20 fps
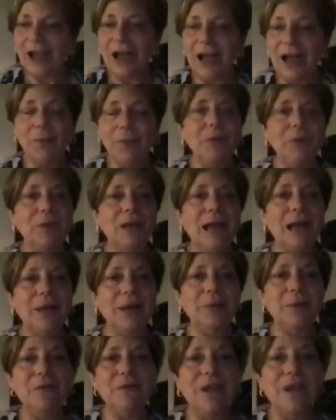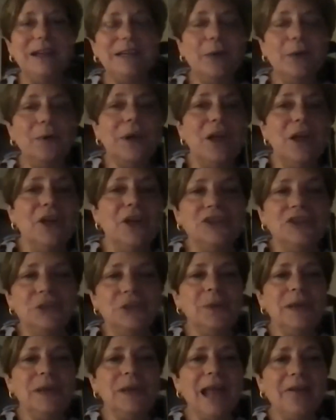I will I will find out. Do
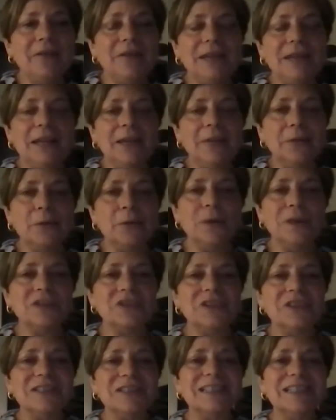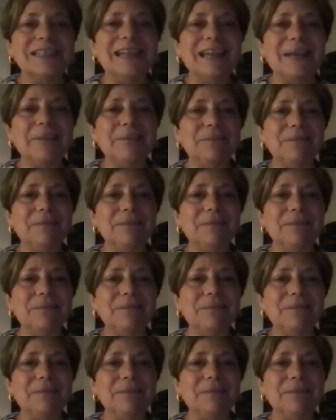we have any other questions today?